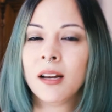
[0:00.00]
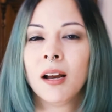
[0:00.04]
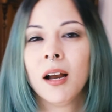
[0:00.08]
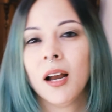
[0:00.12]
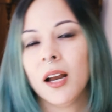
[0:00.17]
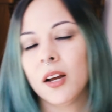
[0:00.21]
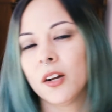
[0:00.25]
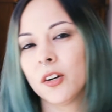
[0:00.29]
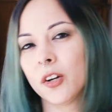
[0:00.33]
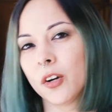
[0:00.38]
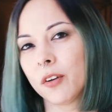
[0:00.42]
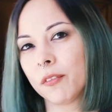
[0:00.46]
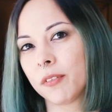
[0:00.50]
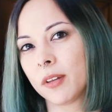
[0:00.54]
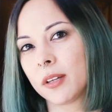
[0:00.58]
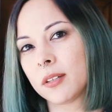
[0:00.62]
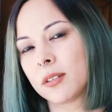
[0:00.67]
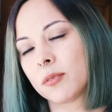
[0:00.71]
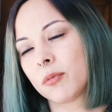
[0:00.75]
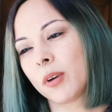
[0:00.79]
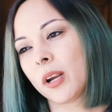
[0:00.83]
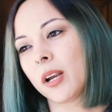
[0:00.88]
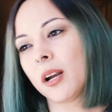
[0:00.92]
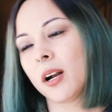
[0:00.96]
I don't know if
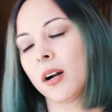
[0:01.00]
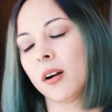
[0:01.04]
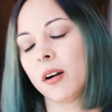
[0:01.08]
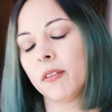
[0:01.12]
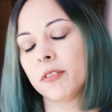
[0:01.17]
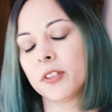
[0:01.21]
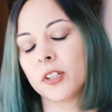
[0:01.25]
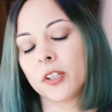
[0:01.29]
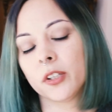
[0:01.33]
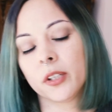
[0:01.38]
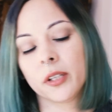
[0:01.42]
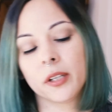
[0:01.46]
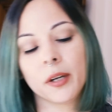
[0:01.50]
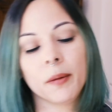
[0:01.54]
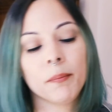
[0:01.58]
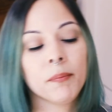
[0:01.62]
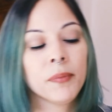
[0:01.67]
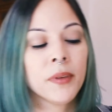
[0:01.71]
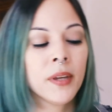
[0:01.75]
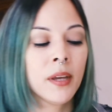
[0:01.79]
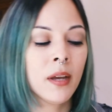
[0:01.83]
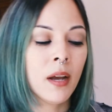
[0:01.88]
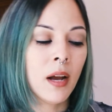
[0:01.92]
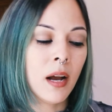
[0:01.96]
that's right, I'll have to look it up.
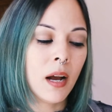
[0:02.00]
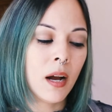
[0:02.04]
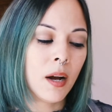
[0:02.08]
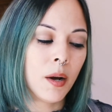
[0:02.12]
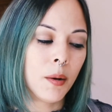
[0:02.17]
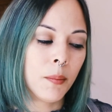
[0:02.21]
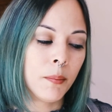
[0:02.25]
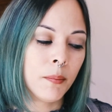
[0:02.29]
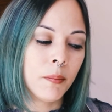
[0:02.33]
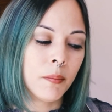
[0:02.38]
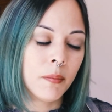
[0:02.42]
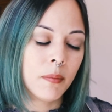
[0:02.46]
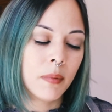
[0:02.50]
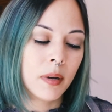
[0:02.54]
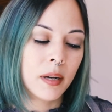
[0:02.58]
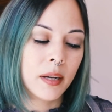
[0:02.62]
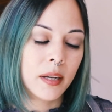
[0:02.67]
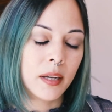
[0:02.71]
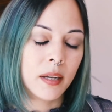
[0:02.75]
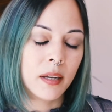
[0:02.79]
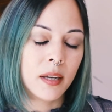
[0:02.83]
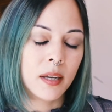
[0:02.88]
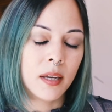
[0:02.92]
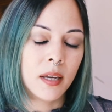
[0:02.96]
Um,
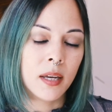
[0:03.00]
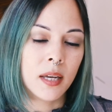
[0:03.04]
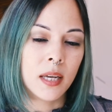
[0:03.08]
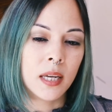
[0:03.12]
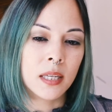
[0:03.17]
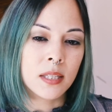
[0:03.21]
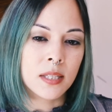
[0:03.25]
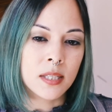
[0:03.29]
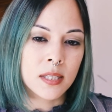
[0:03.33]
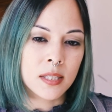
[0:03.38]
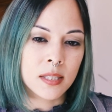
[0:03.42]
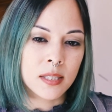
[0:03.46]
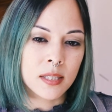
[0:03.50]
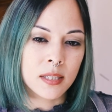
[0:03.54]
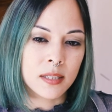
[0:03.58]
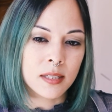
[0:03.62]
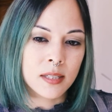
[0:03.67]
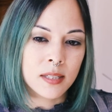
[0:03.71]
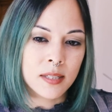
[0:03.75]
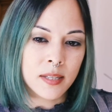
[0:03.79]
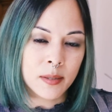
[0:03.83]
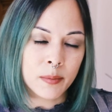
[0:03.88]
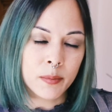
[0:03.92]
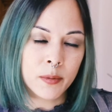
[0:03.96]
it's
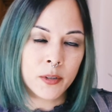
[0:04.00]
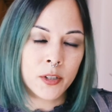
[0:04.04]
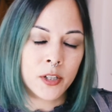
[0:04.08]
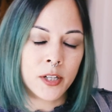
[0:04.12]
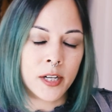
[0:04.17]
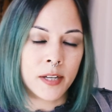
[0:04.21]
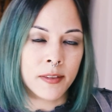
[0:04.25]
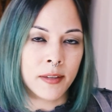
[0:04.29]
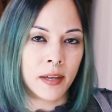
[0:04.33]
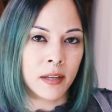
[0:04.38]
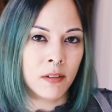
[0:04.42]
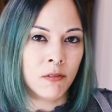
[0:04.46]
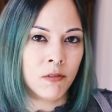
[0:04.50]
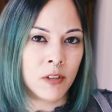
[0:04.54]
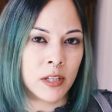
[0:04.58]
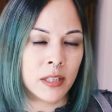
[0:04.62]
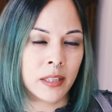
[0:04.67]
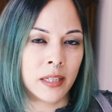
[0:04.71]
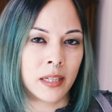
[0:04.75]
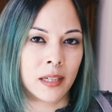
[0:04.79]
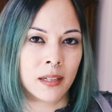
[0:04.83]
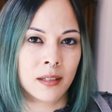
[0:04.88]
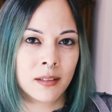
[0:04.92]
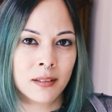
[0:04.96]
similar in that
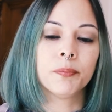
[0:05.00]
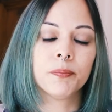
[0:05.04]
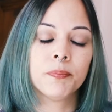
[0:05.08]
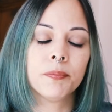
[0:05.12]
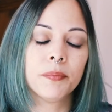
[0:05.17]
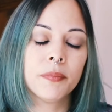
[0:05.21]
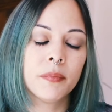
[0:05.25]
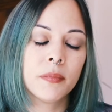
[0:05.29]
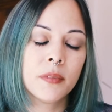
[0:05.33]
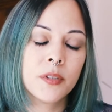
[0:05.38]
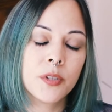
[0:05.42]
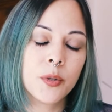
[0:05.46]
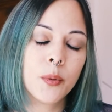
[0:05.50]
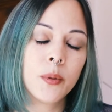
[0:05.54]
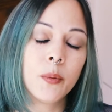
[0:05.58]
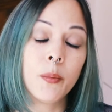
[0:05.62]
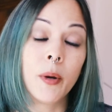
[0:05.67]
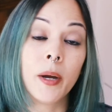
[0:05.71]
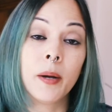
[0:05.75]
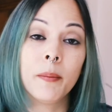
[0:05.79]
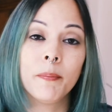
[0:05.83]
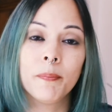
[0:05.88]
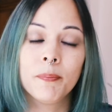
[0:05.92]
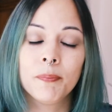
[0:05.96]
feeling. So
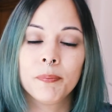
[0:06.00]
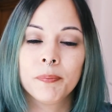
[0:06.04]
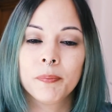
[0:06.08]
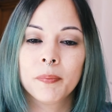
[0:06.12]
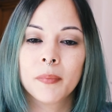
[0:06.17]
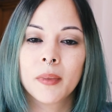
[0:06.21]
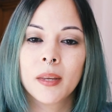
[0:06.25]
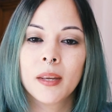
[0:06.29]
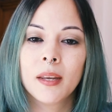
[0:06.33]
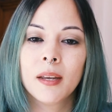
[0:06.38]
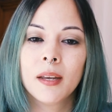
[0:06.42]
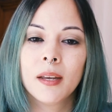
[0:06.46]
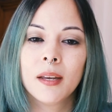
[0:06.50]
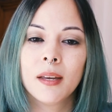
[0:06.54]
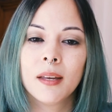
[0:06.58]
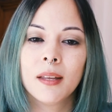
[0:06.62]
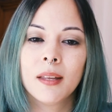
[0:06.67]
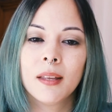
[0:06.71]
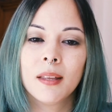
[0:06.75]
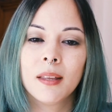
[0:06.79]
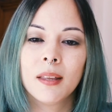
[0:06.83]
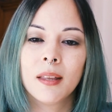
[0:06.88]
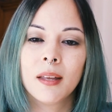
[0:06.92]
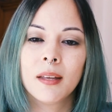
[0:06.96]
anyway,
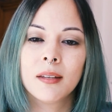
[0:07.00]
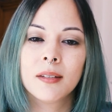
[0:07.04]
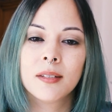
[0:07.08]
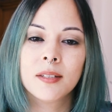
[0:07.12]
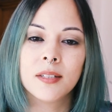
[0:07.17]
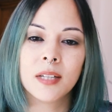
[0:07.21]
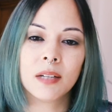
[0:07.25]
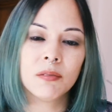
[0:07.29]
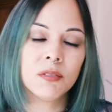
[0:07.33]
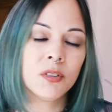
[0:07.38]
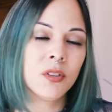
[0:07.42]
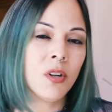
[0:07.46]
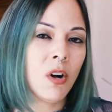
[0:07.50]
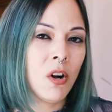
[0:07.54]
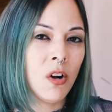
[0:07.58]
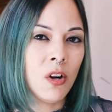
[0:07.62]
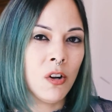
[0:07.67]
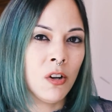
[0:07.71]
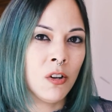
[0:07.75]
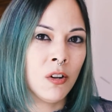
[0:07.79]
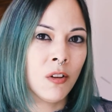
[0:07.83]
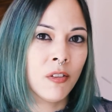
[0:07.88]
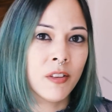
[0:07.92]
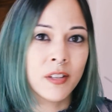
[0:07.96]
Devil
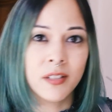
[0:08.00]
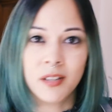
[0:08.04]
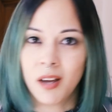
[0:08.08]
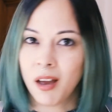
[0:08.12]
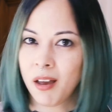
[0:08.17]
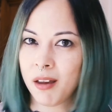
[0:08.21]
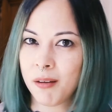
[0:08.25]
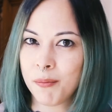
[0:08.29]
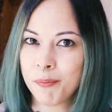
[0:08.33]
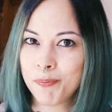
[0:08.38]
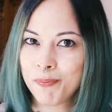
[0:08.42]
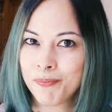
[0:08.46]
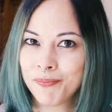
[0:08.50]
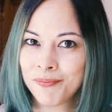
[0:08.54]
All the Time.